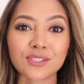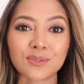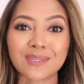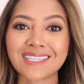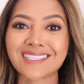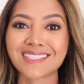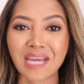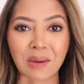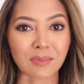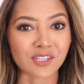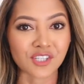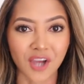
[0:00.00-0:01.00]
to when it's
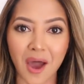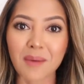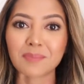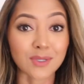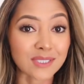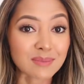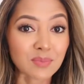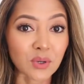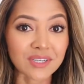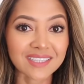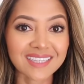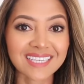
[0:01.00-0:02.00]
time to shop. Most
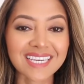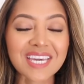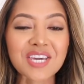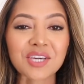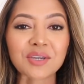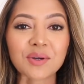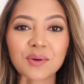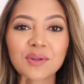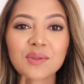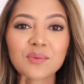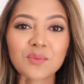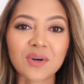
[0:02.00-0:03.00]
importantly, go
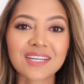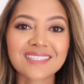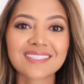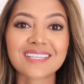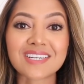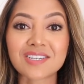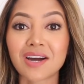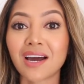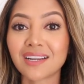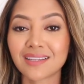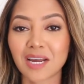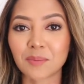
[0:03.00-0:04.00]
to the ones that
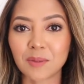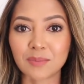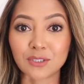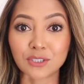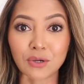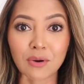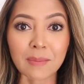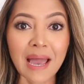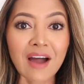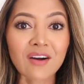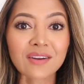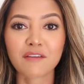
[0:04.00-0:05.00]
not a lot of people know
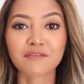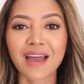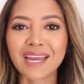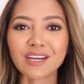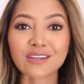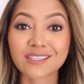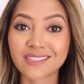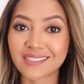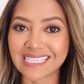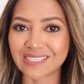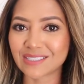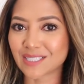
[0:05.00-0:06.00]
about. Find your
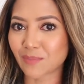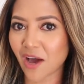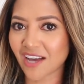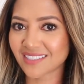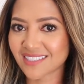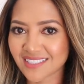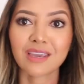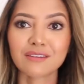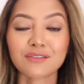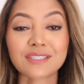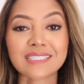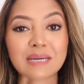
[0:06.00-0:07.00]
secret spots.
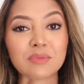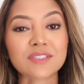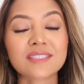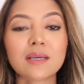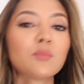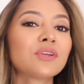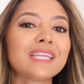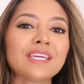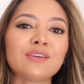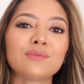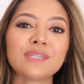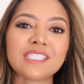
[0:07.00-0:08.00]
For example, some really
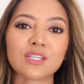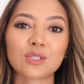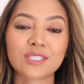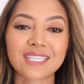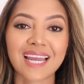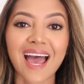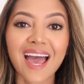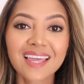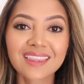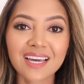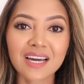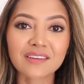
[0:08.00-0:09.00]
cute retailers that
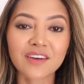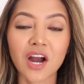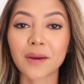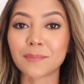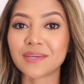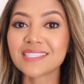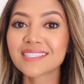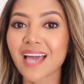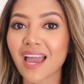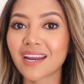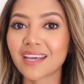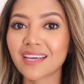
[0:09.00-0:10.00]
I love are
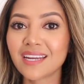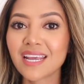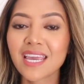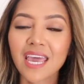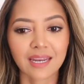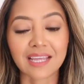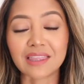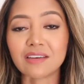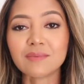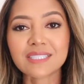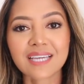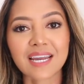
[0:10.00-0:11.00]
Misguided, and I
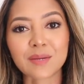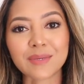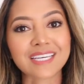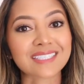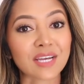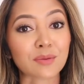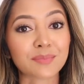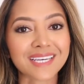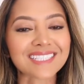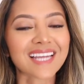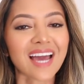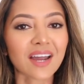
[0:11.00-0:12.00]
love Misguided because they are
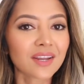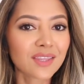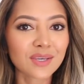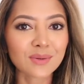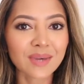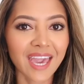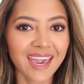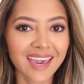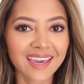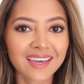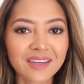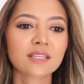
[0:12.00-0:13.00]
based out of the
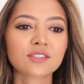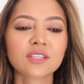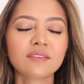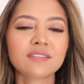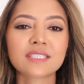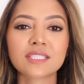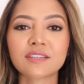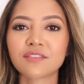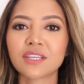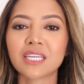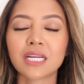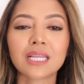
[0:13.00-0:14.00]
UK. Their stuff is
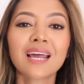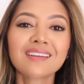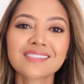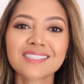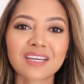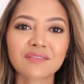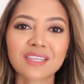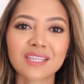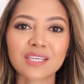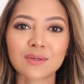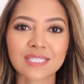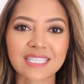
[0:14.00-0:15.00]
different than a lot of stuff
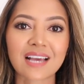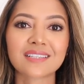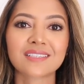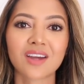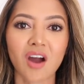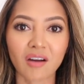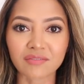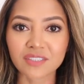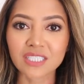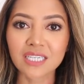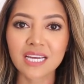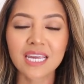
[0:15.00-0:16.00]
that the US has to
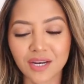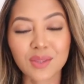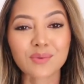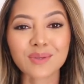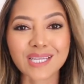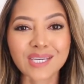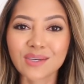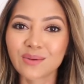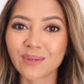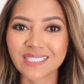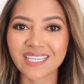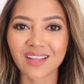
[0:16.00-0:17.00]
offer. Another really
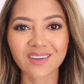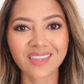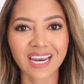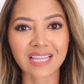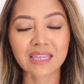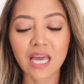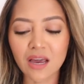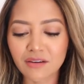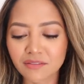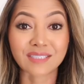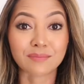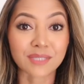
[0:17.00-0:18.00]
cute retailer that I
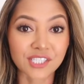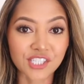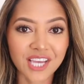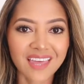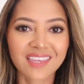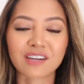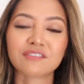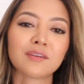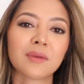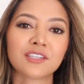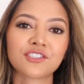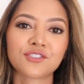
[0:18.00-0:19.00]
love is Mishka. They're
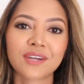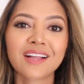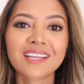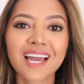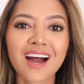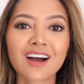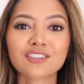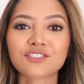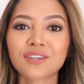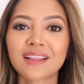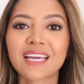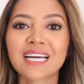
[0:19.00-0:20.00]
from Australia.
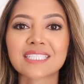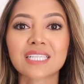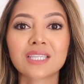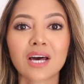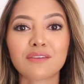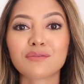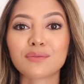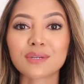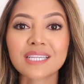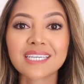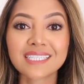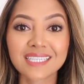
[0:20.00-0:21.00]
Australia has a lot of
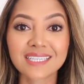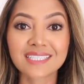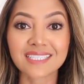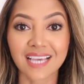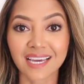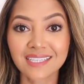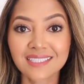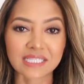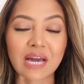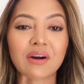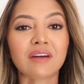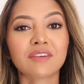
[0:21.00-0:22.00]
really good sites.
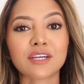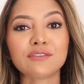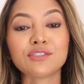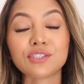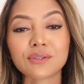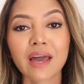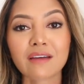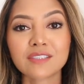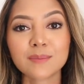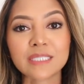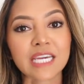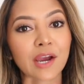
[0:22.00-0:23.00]
However, you do have
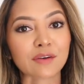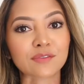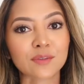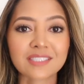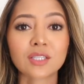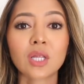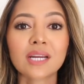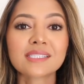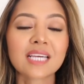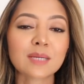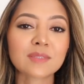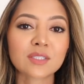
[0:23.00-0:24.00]
to be careful because a lot
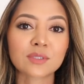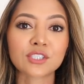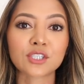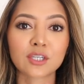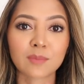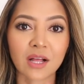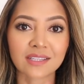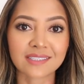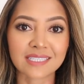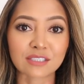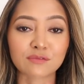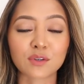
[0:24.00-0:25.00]
of times their return
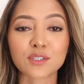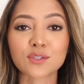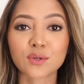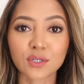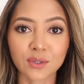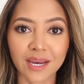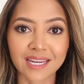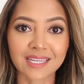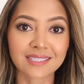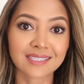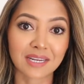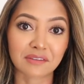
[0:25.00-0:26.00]
policy is for store
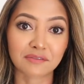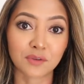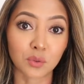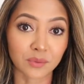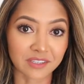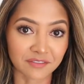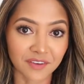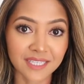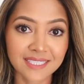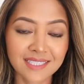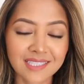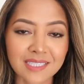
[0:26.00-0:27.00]
credit instead of full
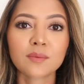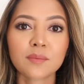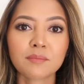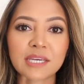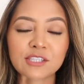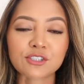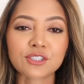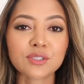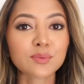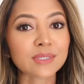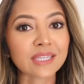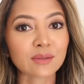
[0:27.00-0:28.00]
refunds. Make sure
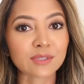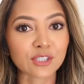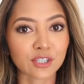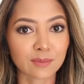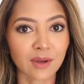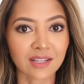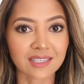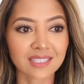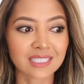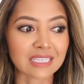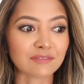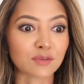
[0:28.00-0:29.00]
you read the return
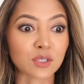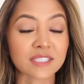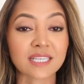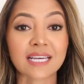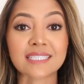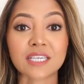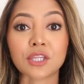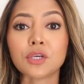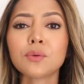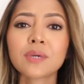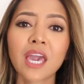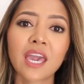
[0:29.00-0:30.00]
policy for sites in
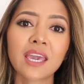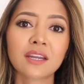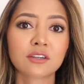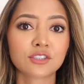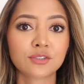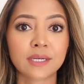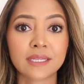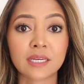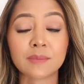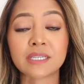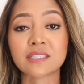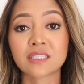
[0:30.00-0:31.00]
the UK and
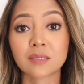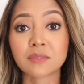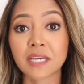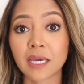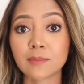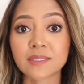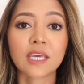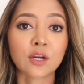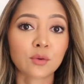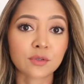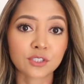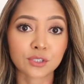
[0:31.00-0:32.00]
Australia because sometimes they
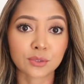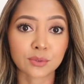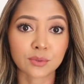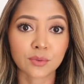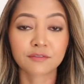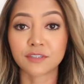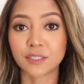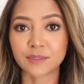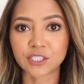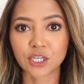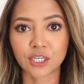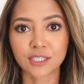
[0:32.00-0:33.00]
don't do free
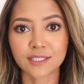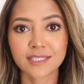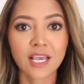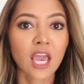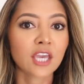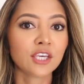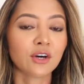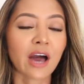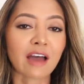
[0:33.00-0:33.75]
returns. You'll